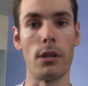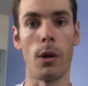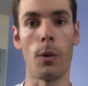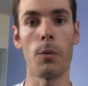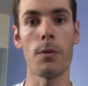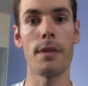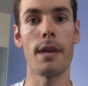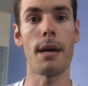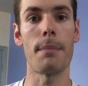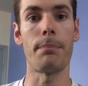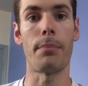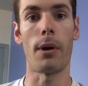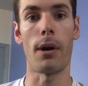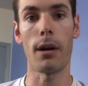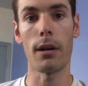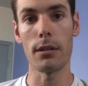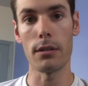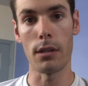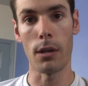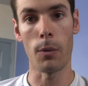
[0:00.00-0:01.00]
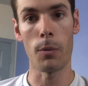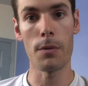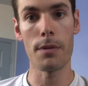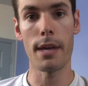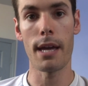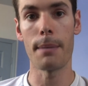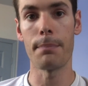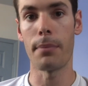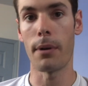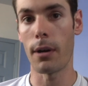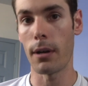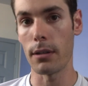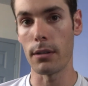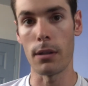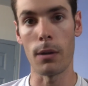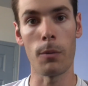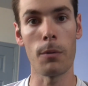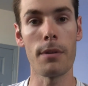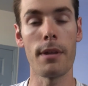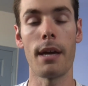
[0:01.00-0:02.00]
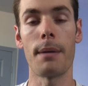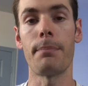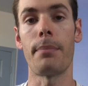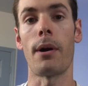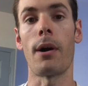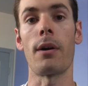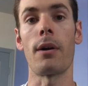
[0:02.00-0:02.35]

lower that bar, lower that bar, lower that.